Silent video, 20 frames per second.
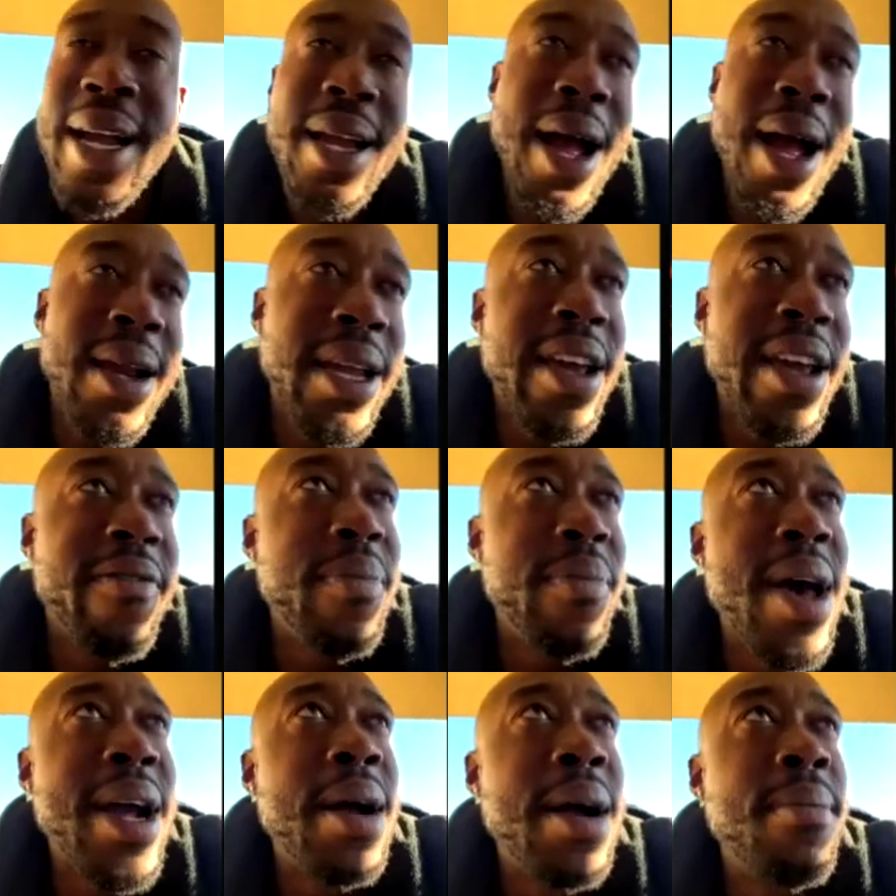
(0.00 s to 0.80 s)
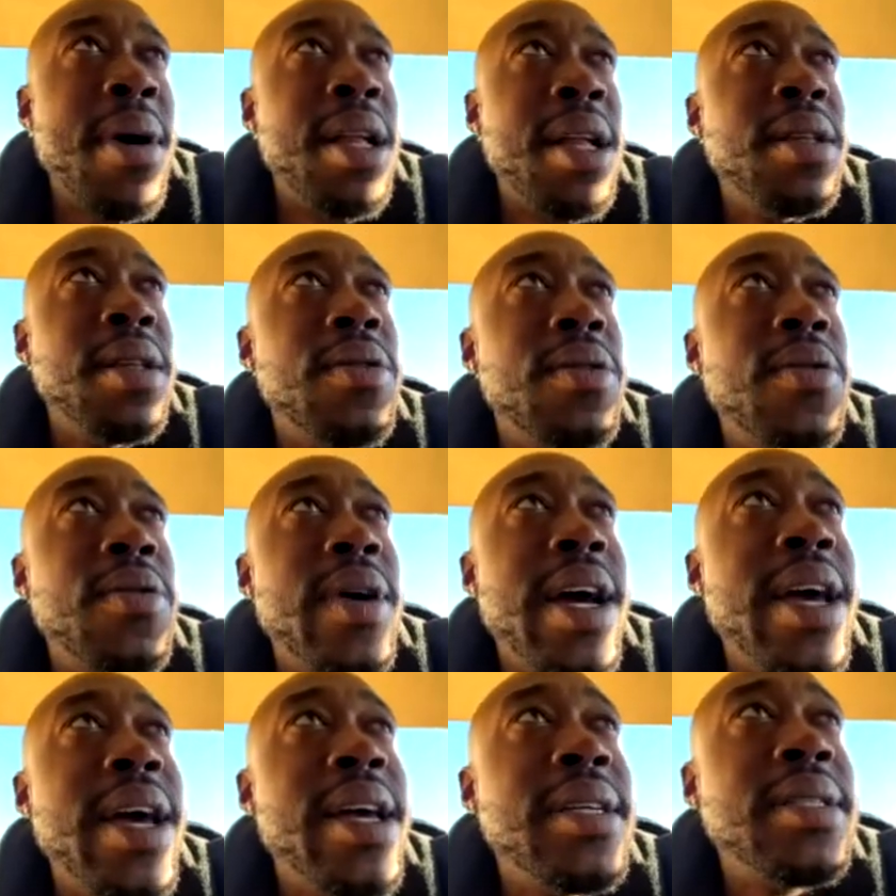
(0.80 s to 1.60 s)
give back in my little
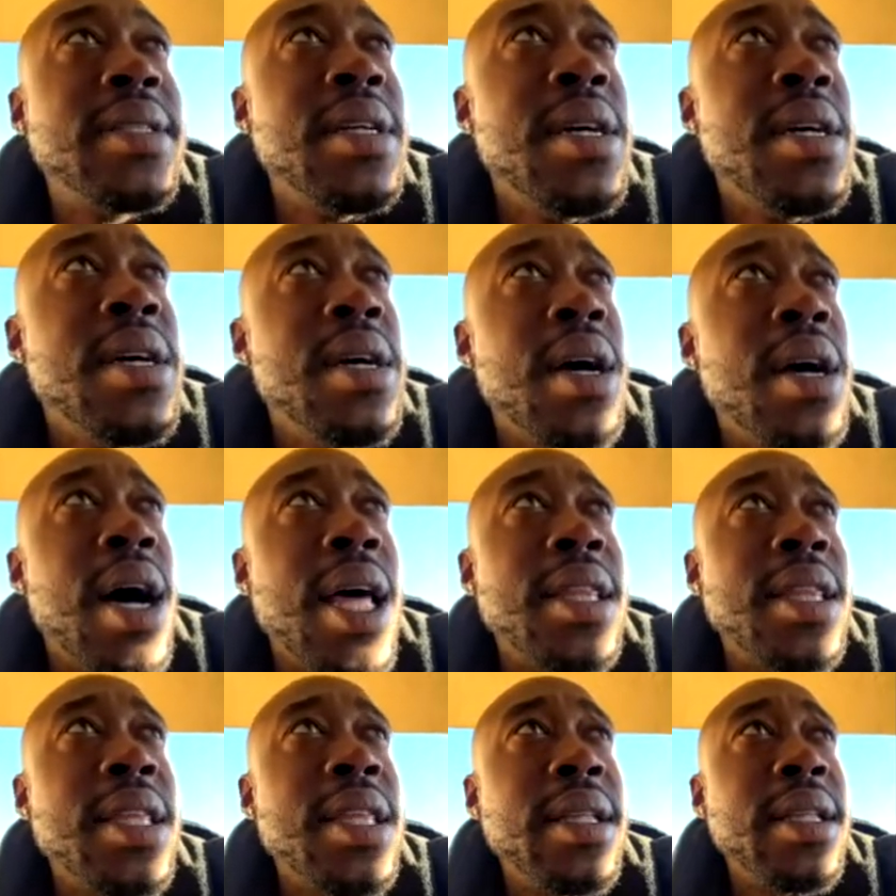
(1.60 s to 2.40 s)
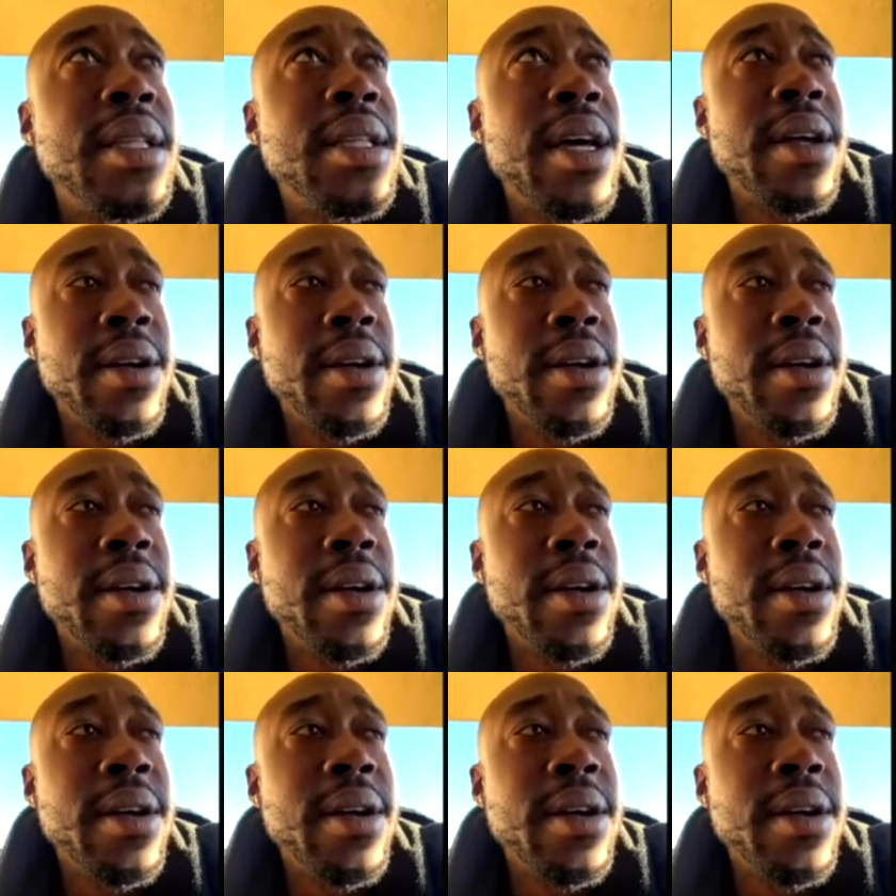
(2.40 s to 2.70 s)
ways. I think that